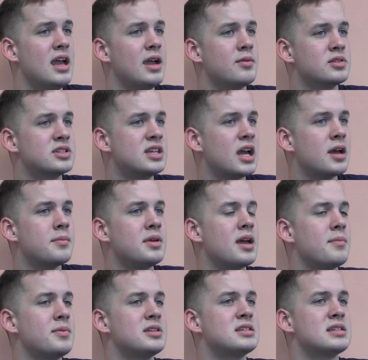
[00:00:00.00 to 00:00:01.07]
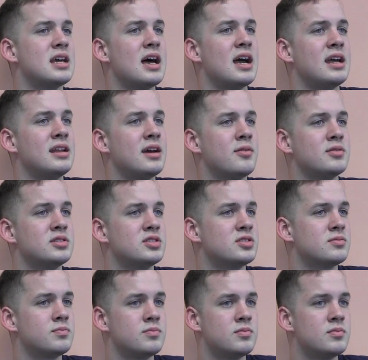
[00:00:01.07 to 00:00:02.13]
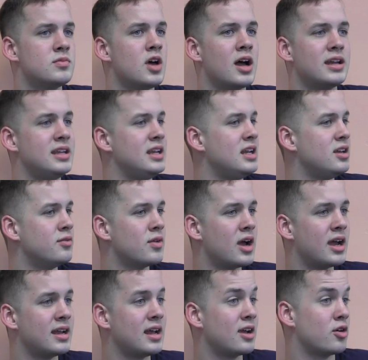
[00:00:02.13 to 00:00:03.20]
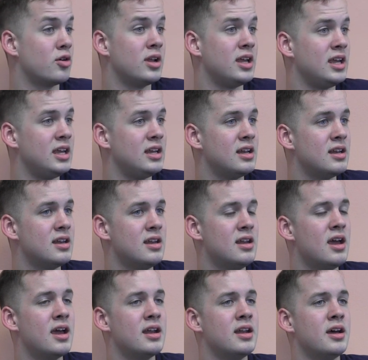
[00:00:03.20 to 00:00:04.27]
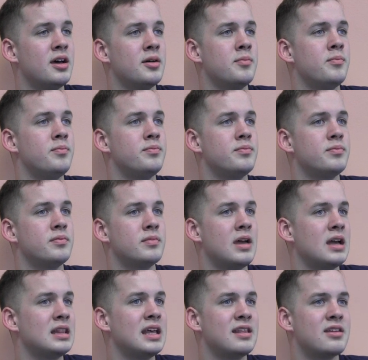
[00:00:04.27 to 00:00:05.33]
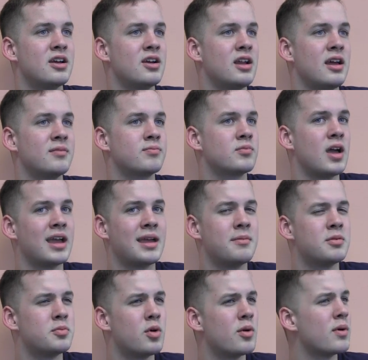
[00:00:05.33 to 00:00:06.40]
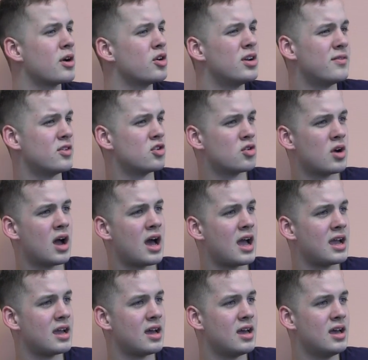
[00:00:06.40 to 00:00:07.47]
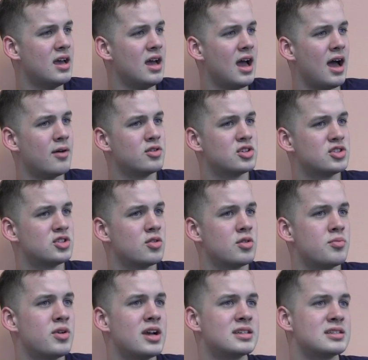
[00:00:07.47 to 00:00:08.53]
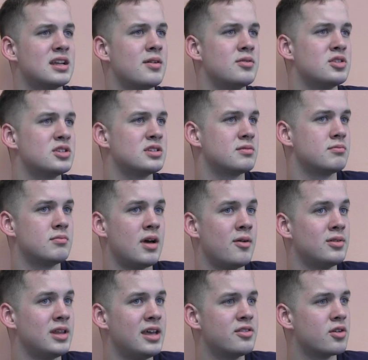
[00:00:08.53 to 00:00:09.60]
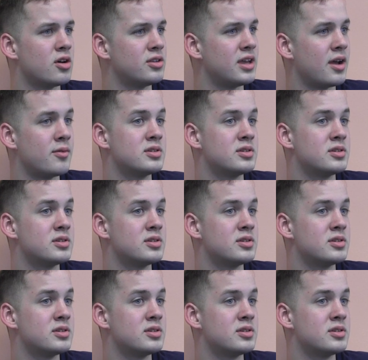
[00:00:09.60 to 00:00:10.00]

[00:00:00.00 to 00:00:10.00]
It was tearing me up inside. I was not eating right. I couldn't eat. And I lay there, and I came to the point where I couldn't even cry. I was just so depressed, and I would lay there all day.